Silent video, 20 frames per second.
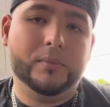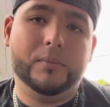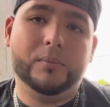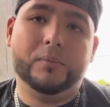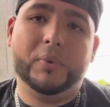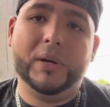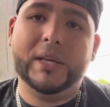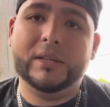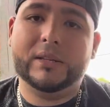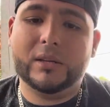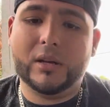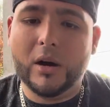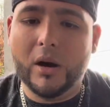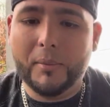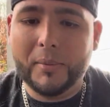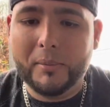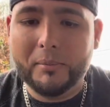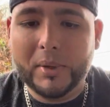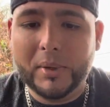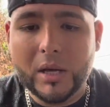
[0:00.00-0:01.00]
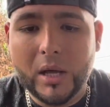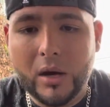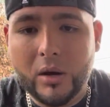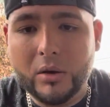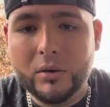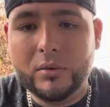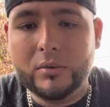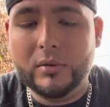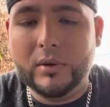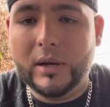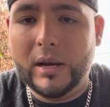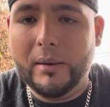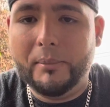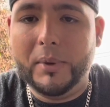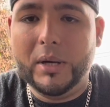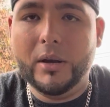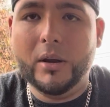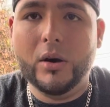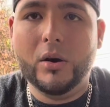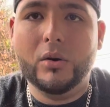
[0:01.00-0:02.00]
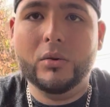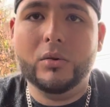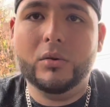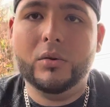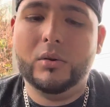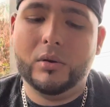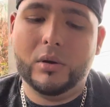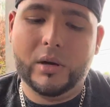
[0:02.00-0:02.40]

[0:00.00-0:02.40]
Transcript: Please comment below. Let me know